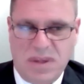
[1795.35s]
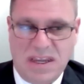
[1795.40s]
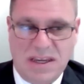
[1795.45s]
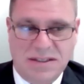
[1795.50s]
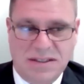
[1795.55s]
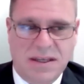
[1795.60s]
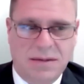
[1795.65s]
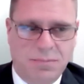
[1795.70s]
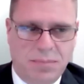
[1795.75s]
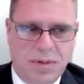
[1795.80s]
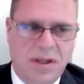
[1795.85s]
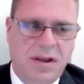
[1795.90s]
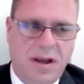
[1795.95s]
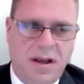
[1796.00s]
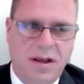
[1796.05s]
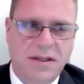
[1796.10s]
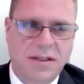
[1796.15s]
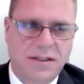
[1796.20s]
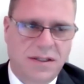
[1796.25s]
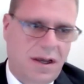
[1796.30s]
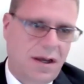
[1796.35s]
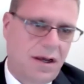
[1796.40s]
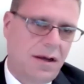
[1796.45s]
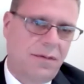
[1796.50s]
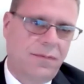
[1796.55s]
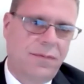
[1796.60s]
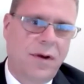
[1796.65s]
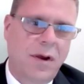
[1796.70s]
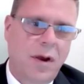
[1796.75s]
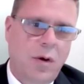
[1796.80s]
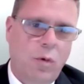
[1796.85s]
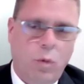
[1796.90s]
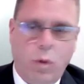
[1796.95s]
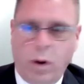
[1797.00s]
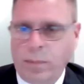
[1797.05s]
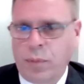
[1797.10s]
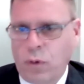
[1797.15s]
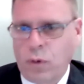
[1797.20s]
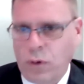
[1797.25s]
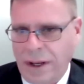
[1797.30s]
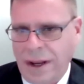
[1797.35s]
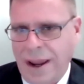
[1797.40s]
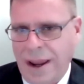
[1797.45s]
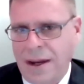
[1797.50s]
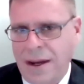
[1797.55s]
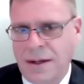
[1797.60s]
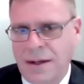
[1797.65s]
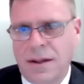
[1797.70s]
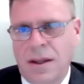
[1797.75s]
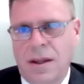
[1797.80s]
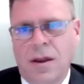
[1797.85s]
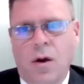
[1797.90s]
is it because of 1.8,